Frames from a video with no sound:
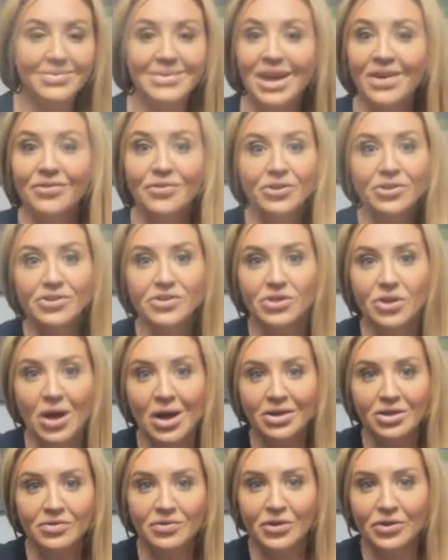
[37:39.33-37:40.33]
definitely still
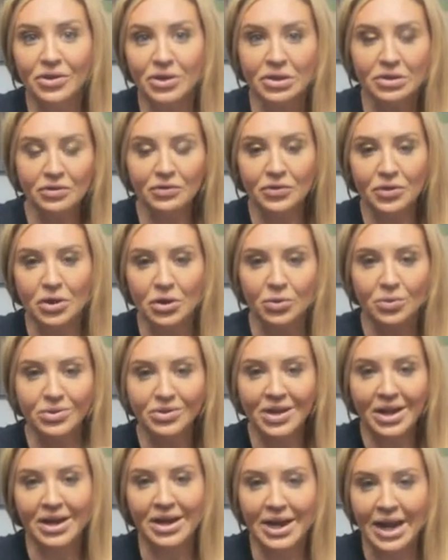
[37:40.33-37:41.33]
has feelings for you,
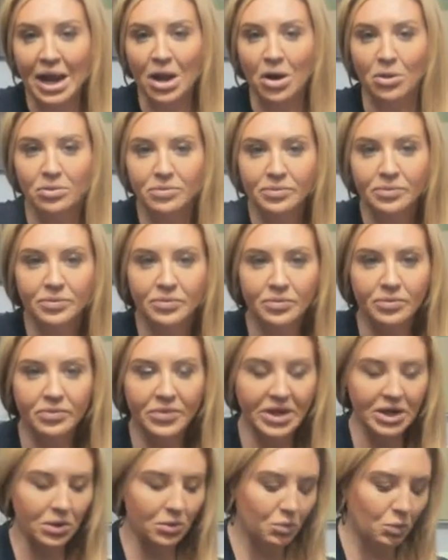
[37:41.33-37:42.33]
without a doubt,
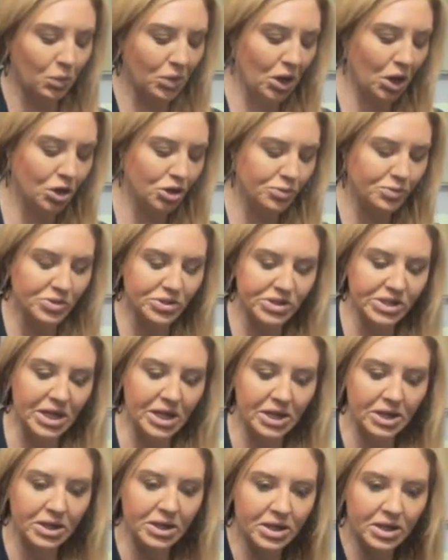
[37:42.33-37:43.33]
like
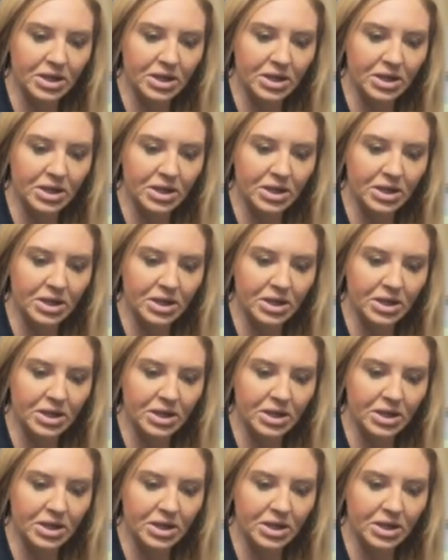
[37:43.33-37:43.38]
100%.